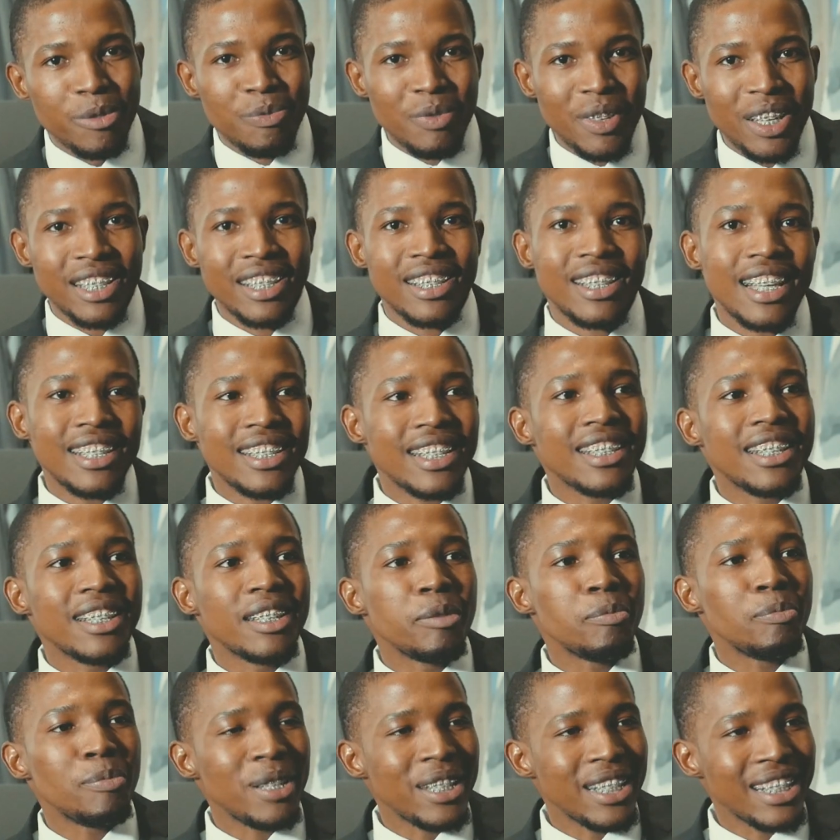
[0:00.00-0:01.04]

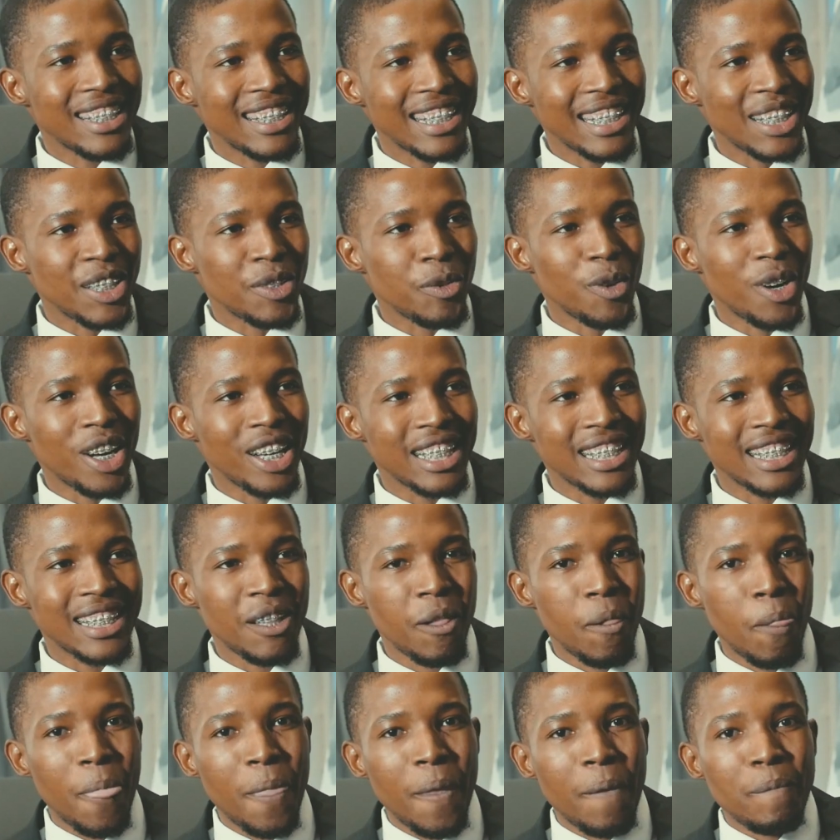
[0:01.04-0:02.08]
aesthetically pleasing it was
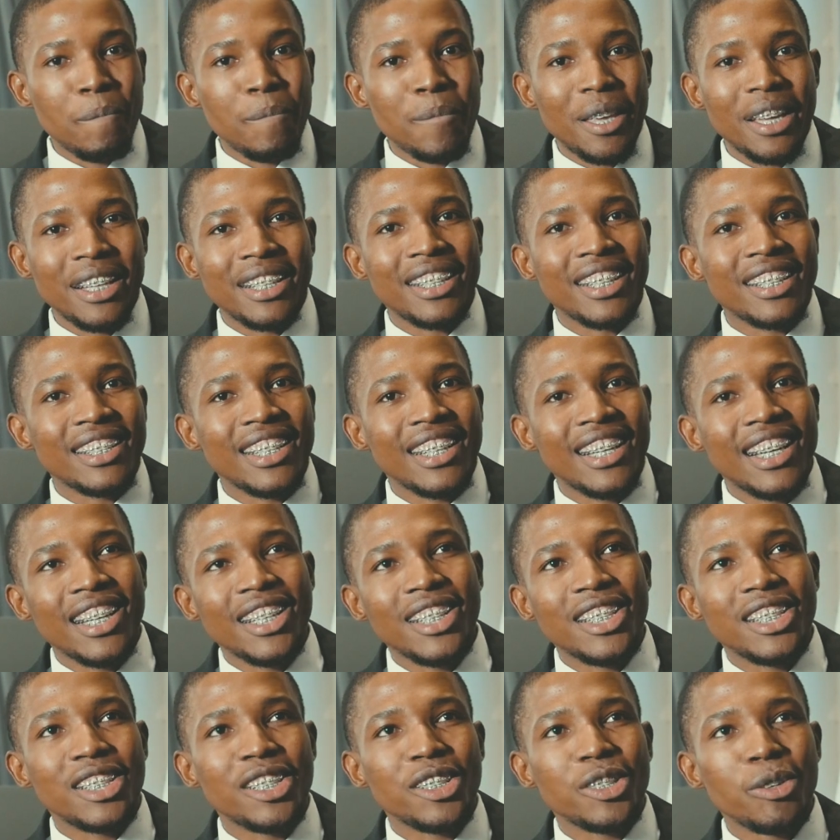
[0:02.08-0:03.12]
at that
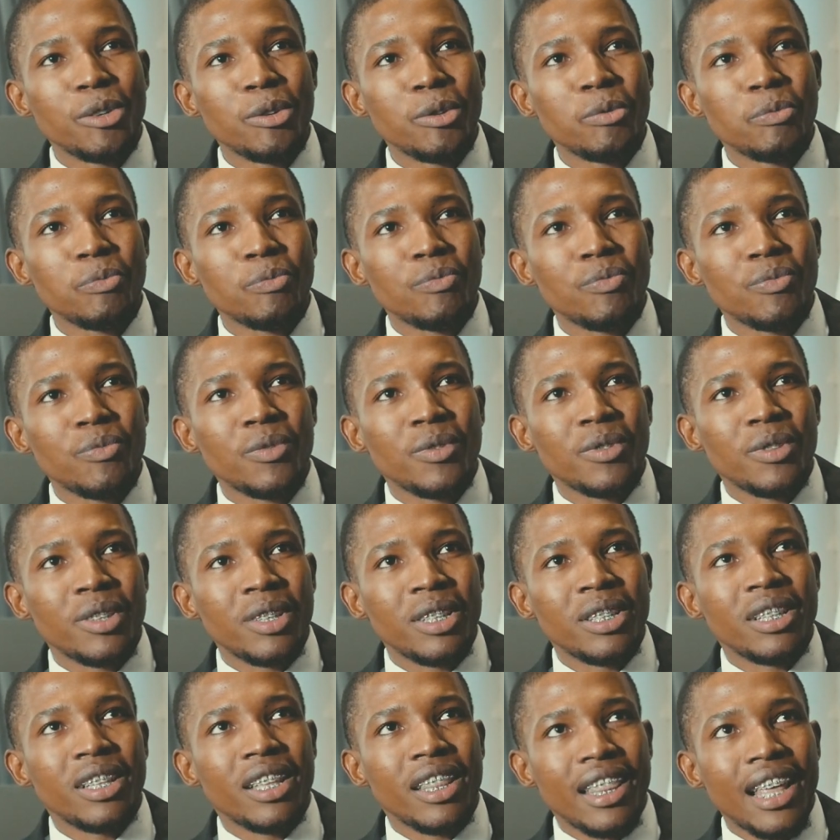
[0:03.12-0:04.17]
age. So
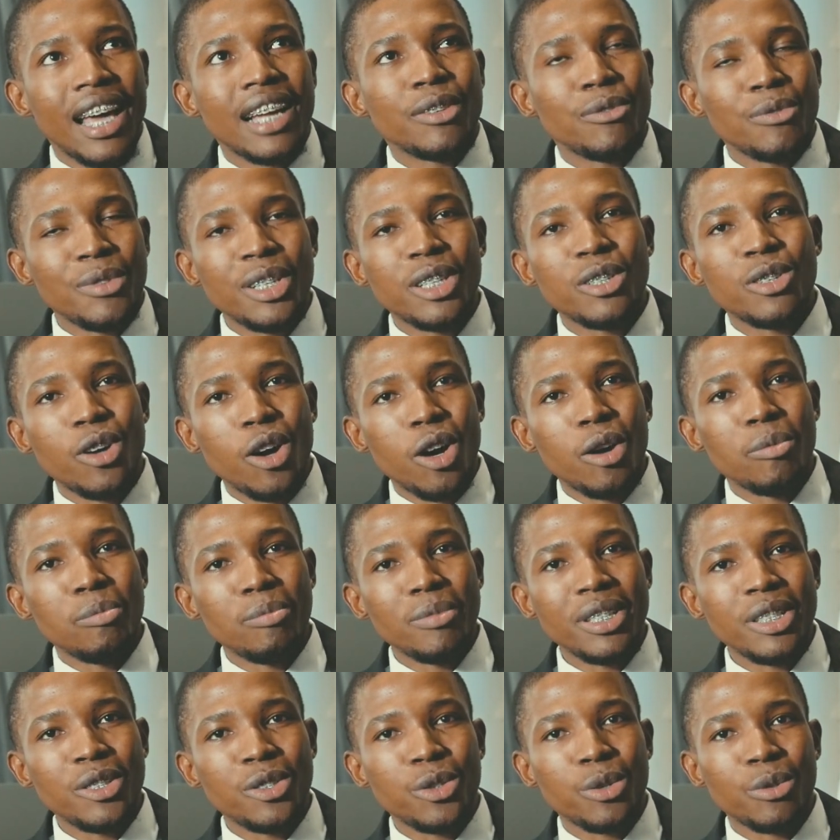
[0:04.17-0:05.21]
that really got
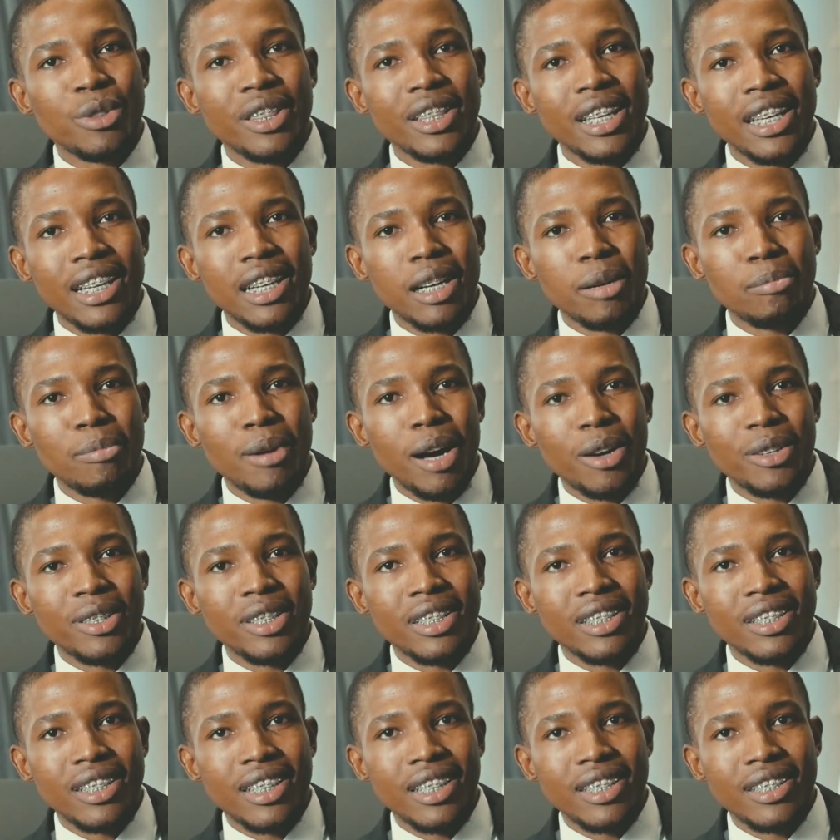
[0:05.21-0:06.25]
me to think about
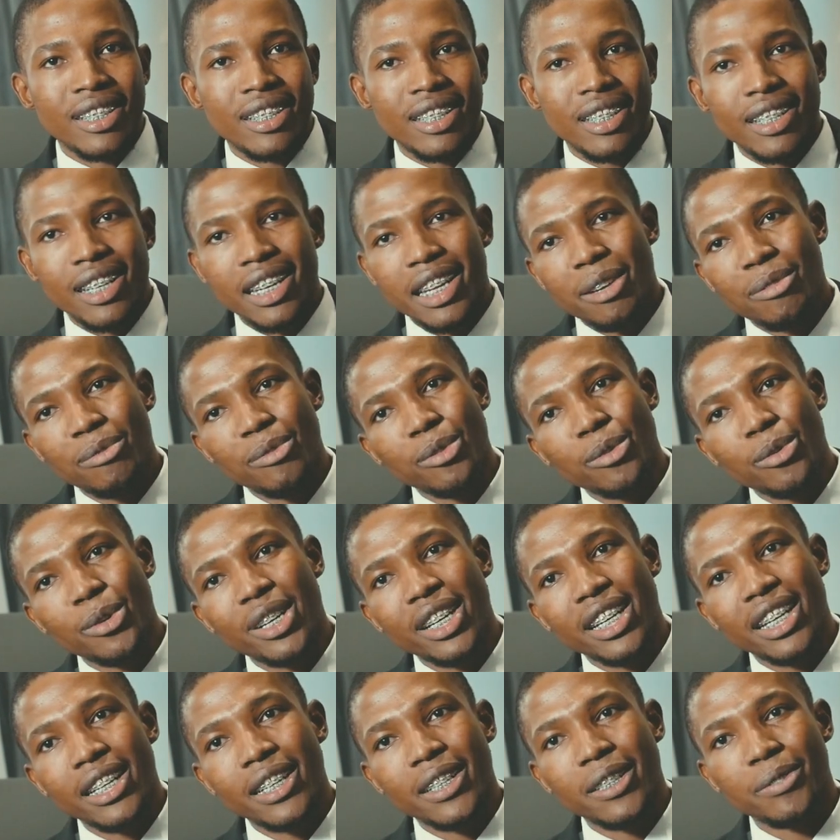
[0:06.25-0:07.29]
it at a level
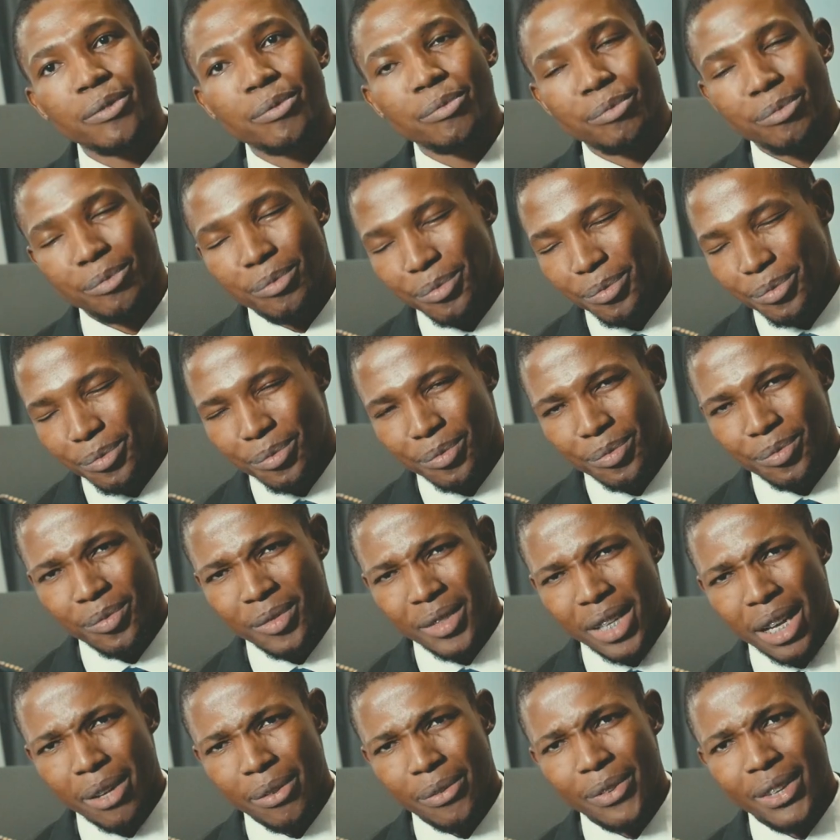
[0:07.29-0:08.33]
where
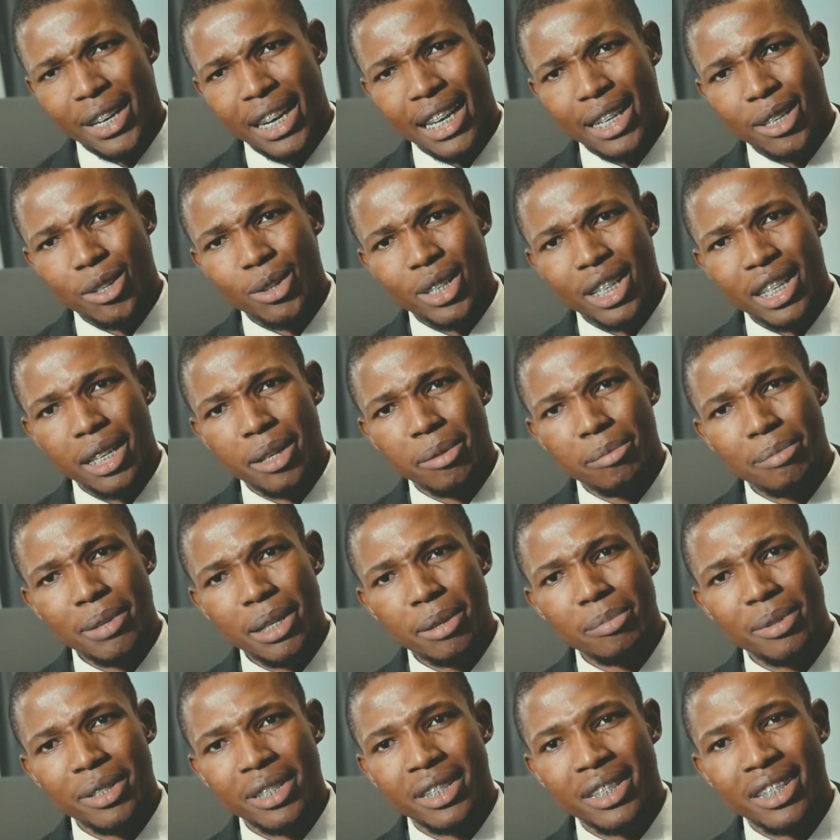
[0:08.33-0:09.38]
I felt like, okay,
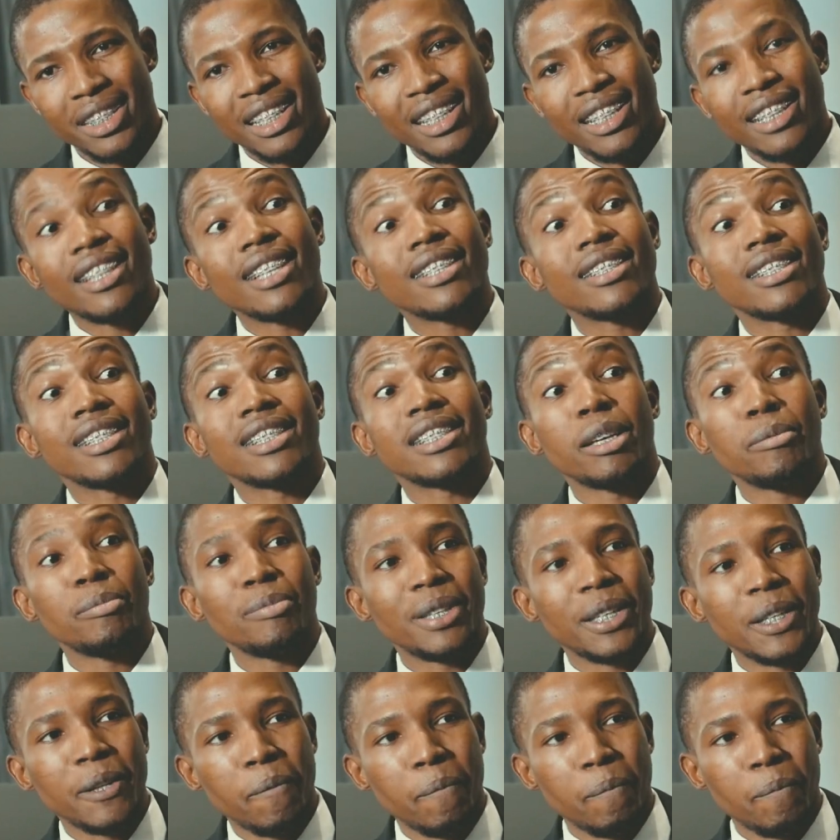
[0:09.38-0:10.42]
maybe this is
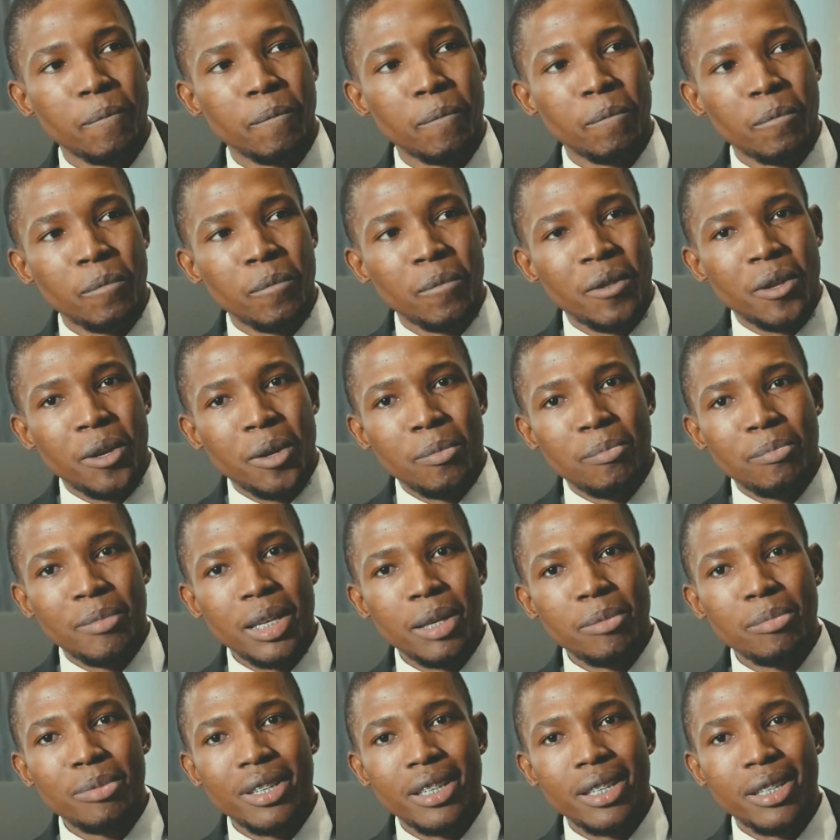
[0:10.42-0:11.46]
something.
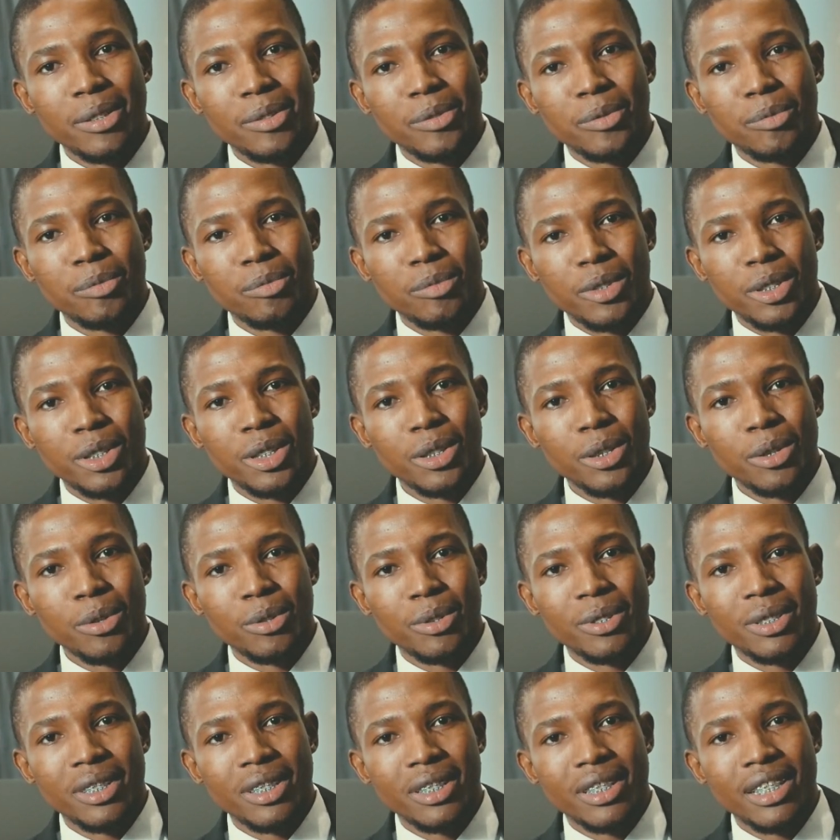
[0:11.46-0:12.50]
Maybe,
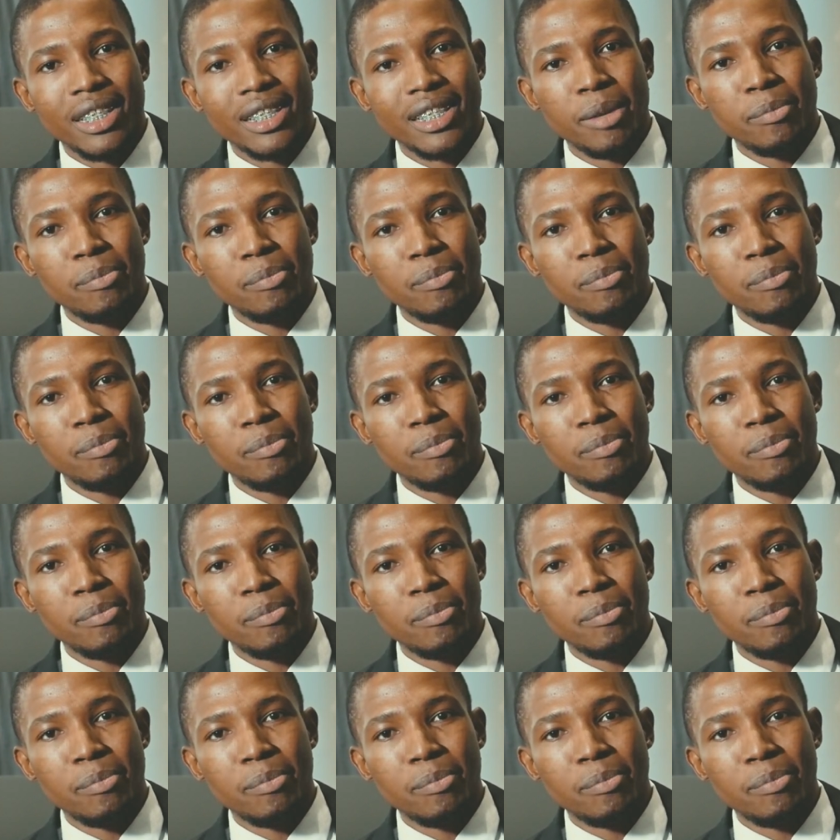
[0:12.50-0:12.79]
it's a